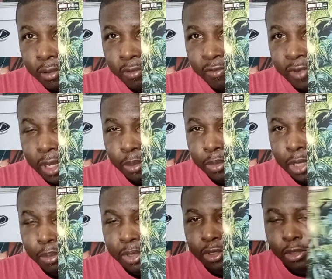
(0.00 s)
Venom
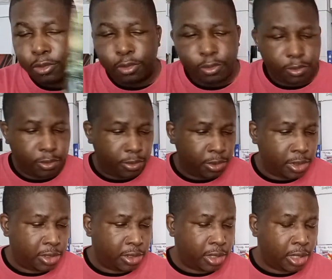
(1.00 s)
number 2.
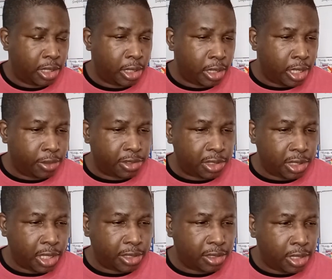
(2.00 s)
This is the
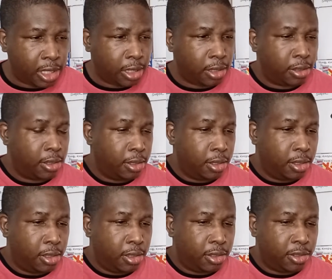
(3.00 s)
LCS Day
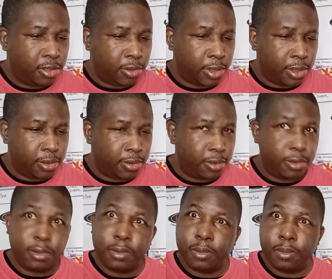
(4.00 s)
joint.
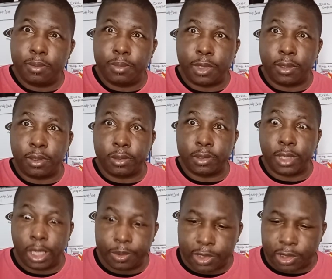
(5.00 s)
Been a long
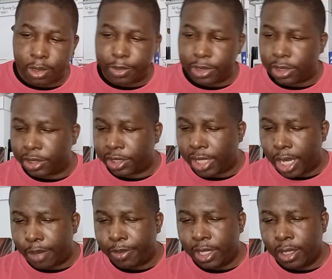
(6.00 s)
time since I've been to the
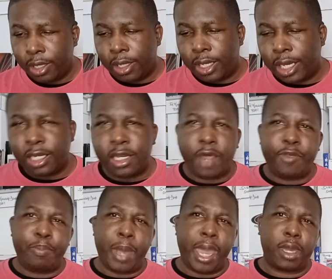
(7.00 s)
shop. And
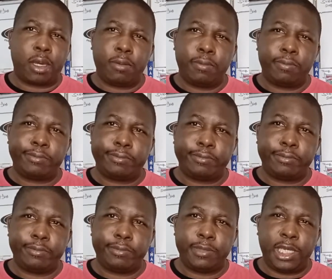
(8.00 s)
another banger.
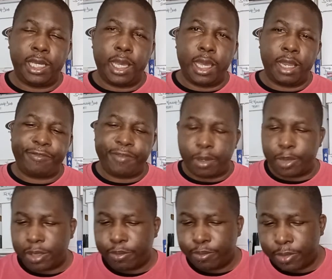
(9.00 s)
He had it from
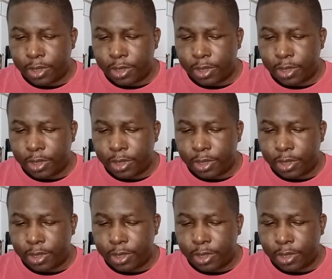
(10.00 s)
me.